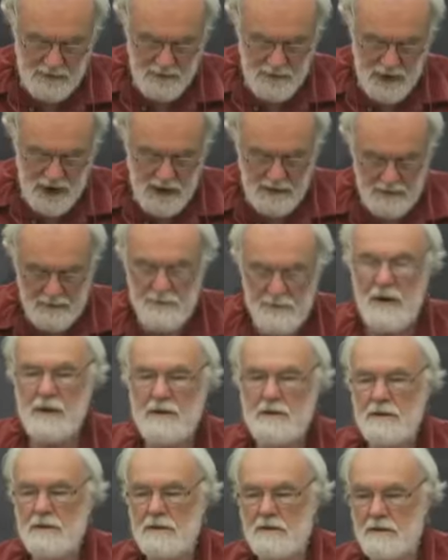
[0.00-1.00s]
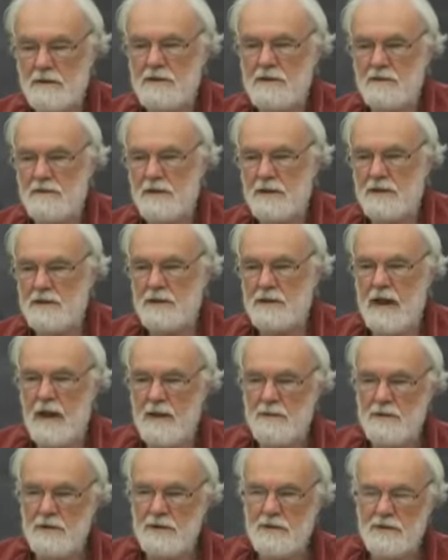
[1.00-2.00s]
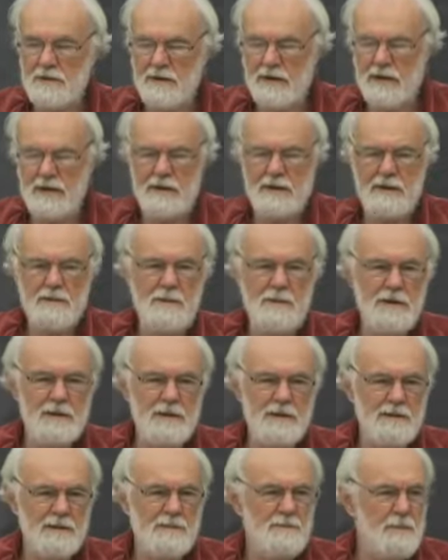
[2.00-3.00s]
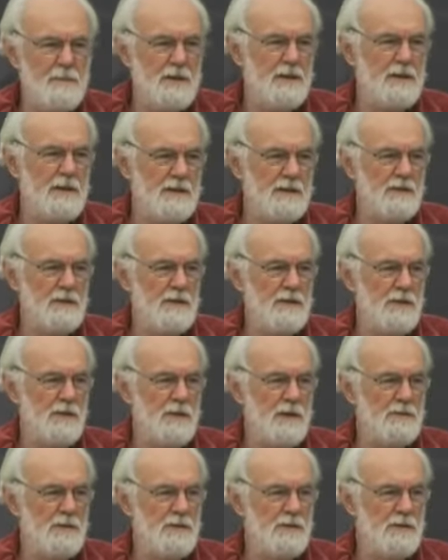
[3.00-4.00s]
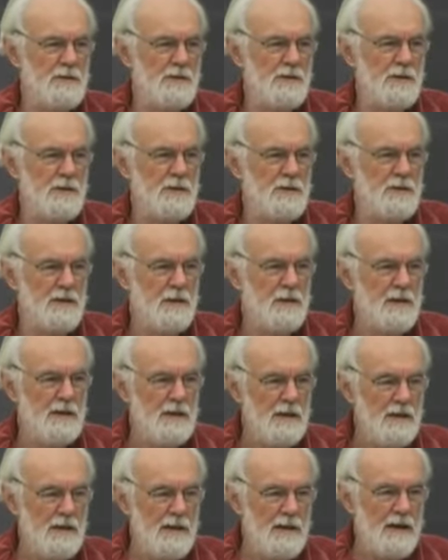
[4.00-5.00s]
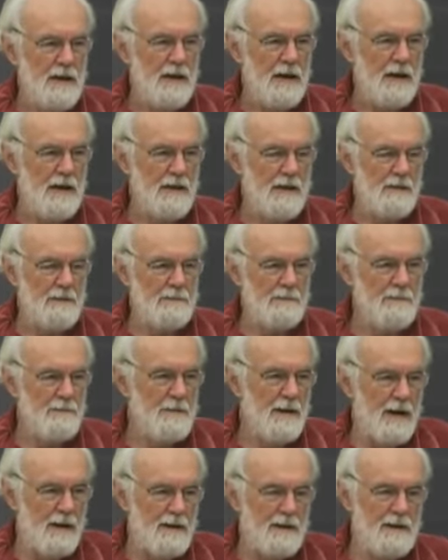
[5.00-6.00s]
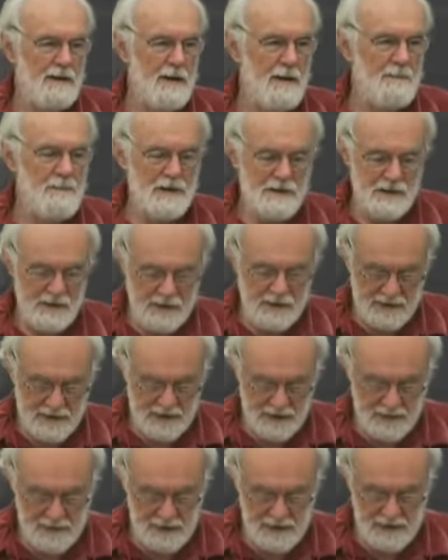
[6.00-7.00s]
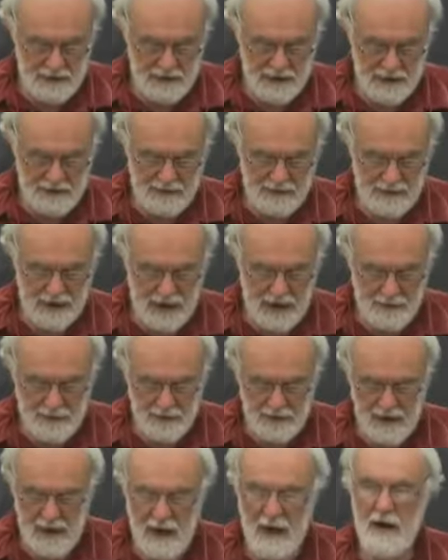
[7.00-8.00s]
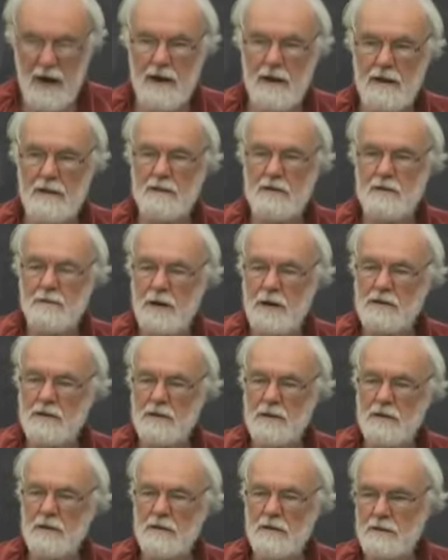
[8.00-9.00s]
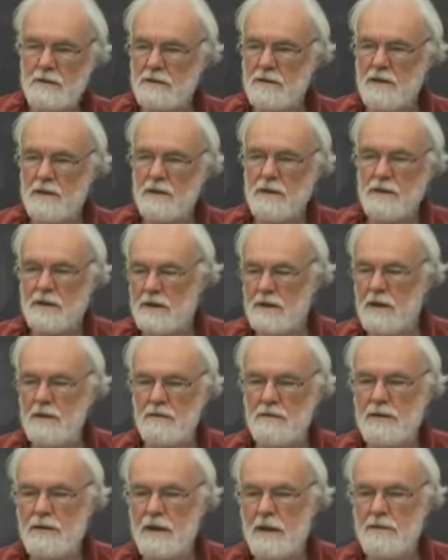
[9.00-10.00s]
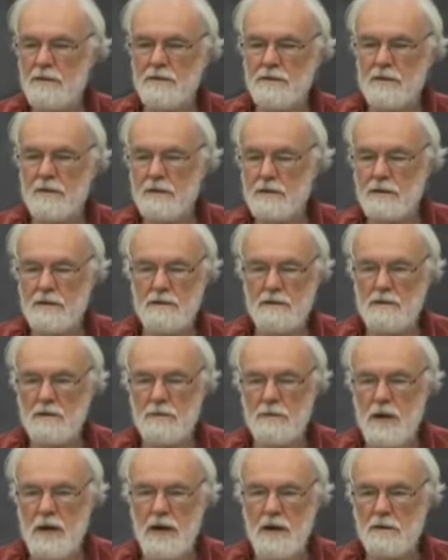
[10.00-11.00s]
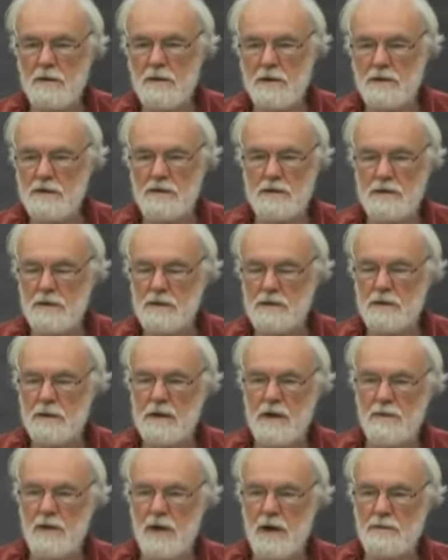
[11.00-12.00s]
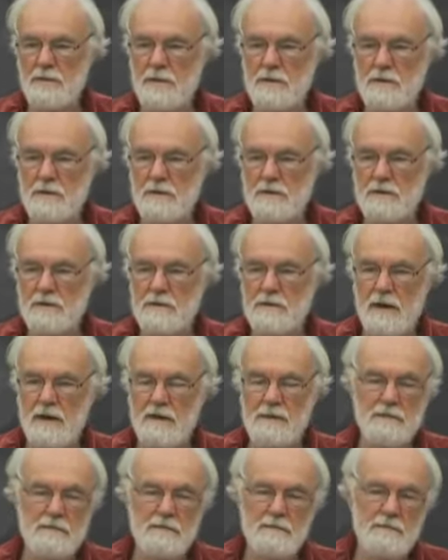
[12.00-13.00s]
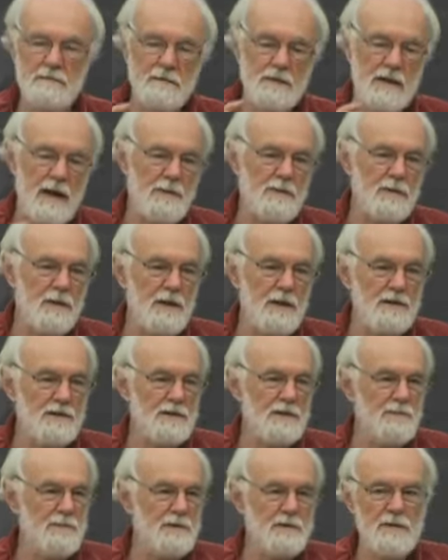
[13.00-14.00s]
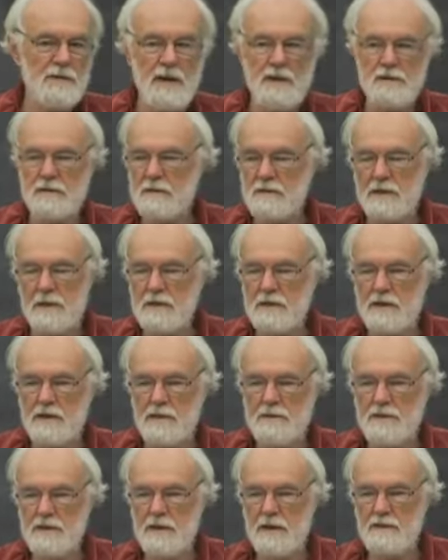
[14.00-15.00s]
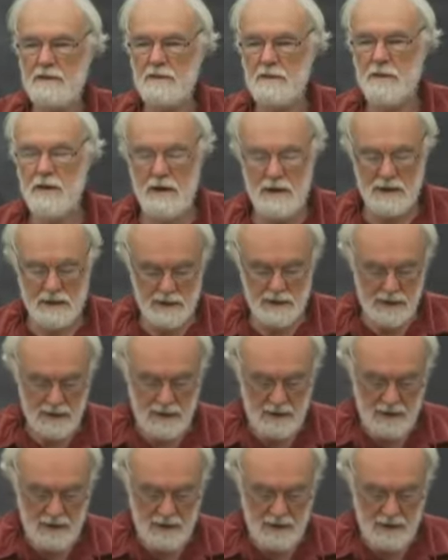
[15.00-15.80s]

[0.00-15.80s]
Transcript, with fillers: repair and maintenance of fixed capital? And you kind of go, well, that's a big issue, I'm sure. Um, and he basically says, well, in the case of capital A, you basically are turning it over enough that the repair question doesn't come up. You can then capitalize surplus value, can take care of it down the way.